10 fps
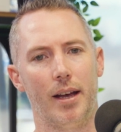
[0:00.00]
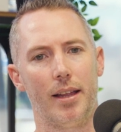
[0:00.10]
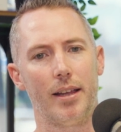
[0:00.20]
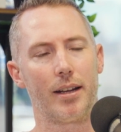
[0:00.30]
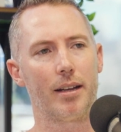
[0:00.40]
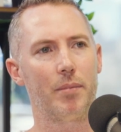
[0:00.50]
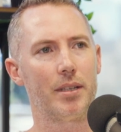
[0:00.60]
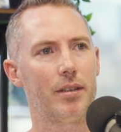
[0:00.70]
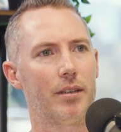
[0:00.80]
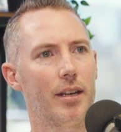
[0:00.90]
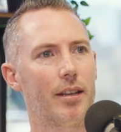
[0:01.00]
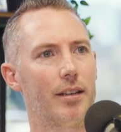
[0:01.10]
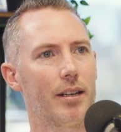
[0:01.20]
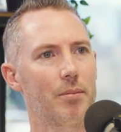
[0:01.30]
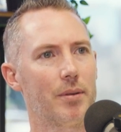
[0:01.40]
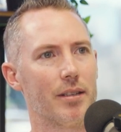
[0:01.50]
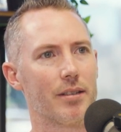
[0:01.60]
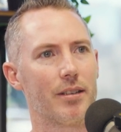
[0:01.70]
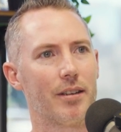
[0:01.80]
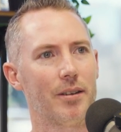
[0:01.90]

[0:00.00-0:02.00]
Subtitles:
And that led me to the next business,